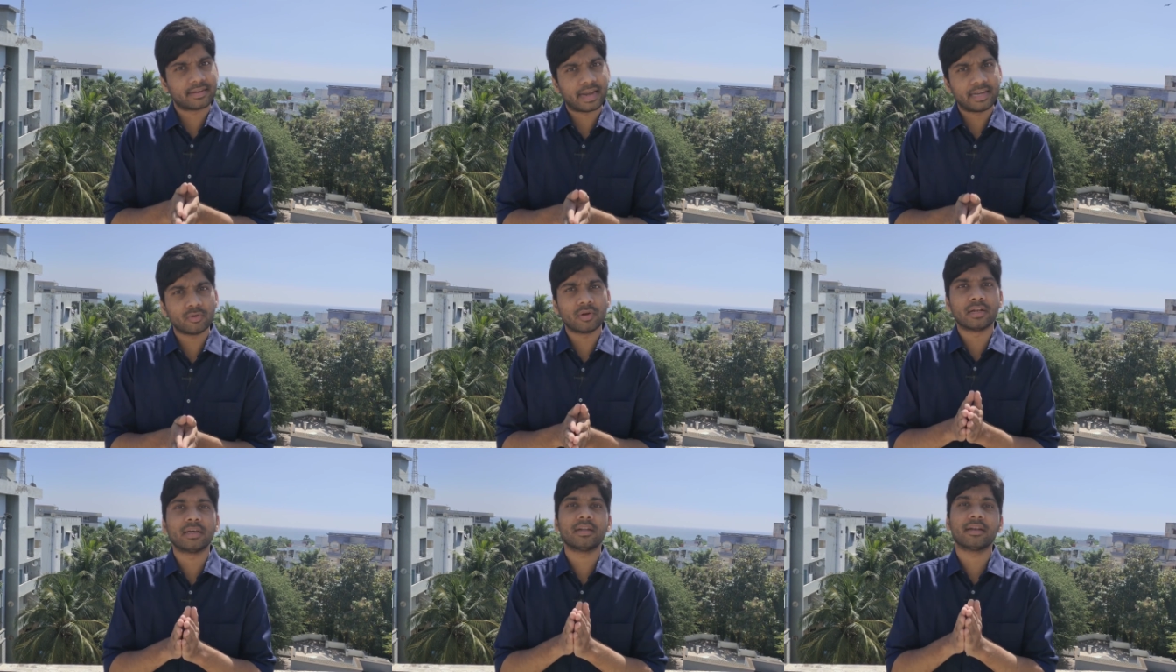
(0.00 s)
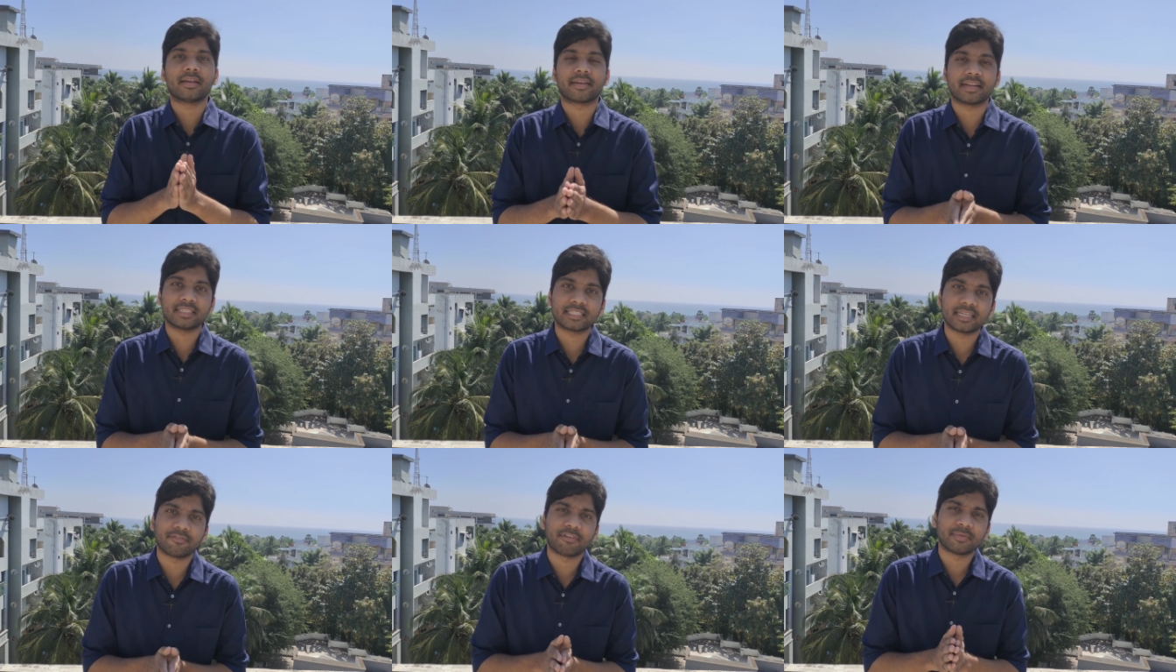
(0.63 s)
try to learn
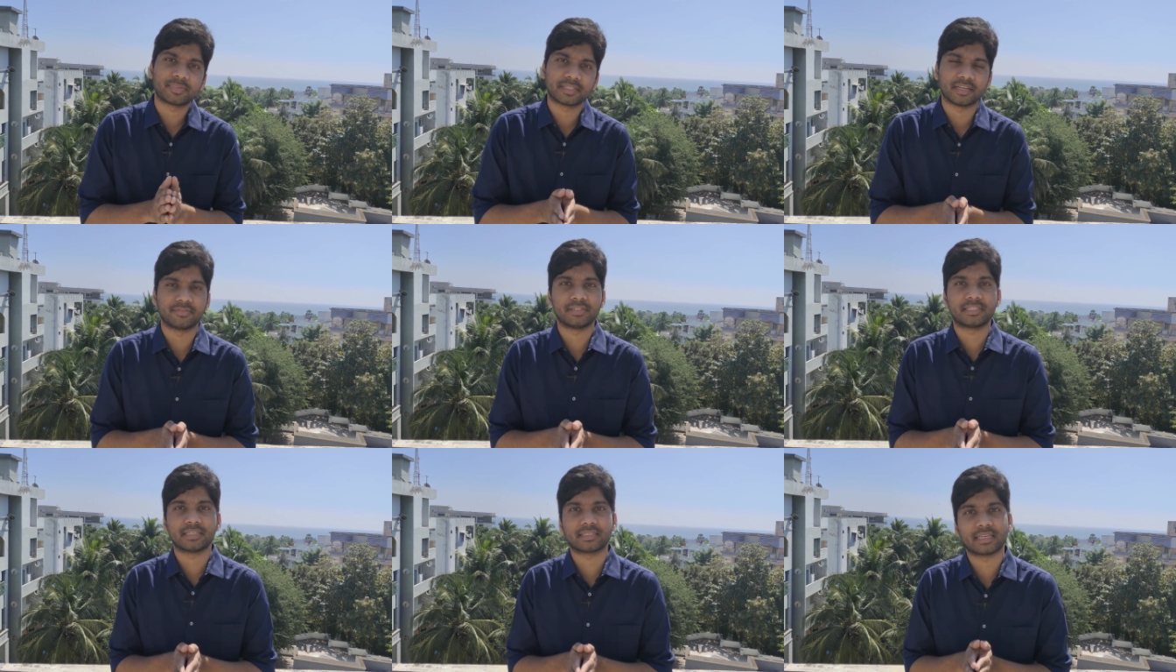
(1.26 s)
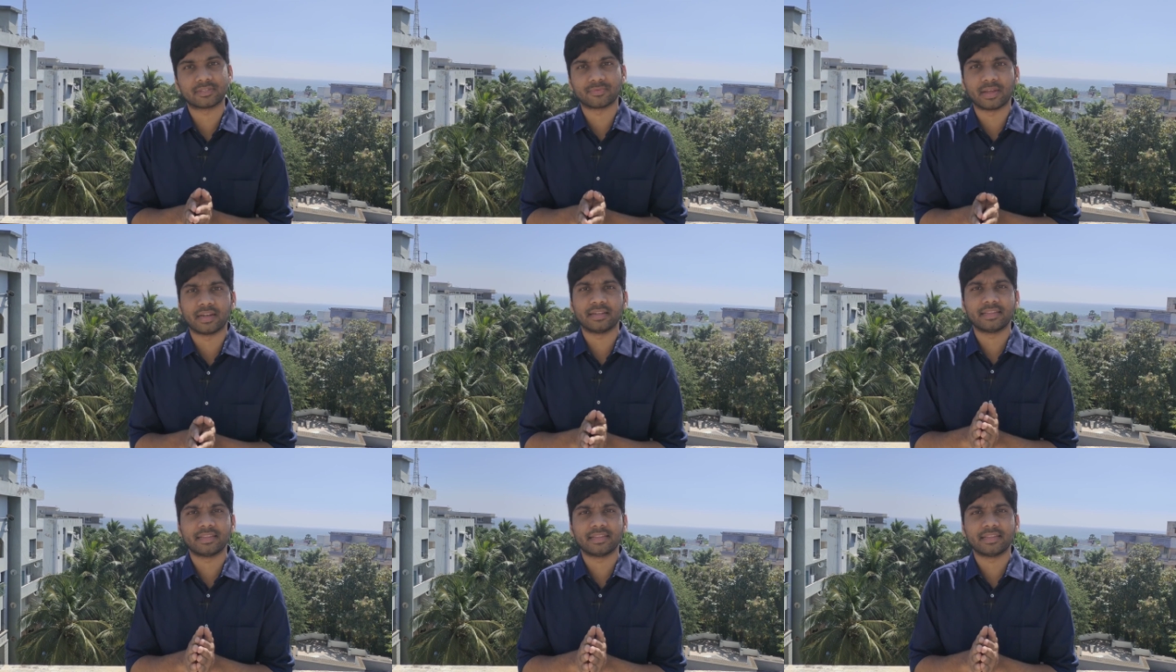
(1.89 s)
REST and web services as well.